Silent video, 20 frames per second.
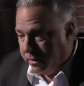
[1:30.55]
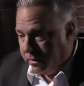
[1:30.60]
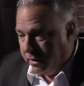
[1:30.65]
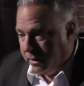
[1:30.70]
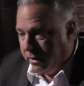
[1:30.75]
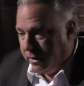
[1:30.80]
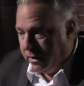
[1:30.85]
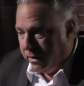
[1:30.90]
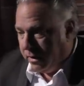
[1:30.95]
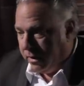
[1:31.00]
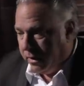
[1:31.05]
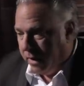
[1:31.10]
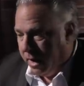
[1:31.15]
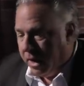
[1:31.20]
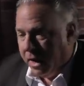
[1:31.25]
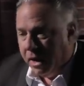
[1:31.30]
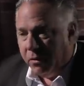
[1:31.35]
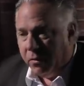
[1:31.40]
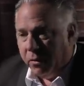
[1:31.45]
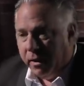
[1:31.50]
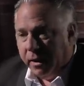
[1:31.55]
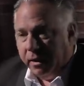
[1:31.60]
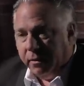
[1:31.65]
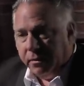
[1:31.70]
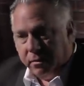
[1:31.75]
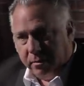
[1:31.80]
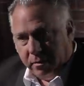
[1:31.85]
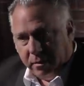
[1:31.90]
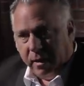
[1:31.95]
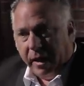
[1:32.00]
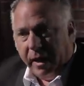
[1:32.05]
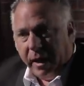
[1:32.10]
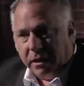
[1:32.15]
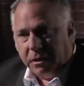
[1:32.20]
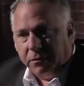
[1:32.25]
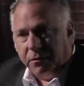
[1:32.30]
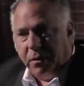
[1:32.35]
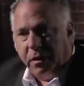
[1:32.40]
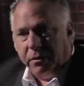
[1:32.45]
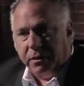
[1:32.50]
the highway
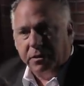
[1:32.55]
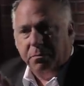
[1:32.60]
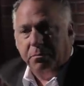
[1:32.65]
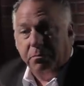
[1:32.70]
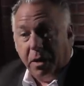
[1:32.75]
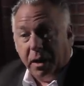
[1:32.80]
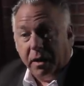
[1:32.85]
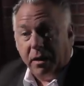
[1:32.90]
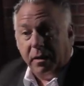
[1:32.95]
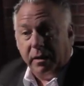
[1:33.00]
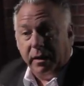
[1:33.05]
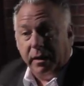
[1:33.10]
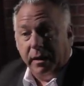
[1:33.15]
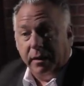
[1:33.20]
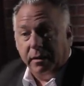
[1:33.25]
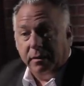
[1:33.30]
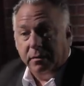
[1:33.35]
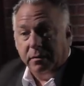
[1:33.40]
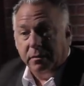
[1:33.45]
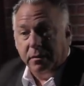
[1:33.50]
asphalt is buckling.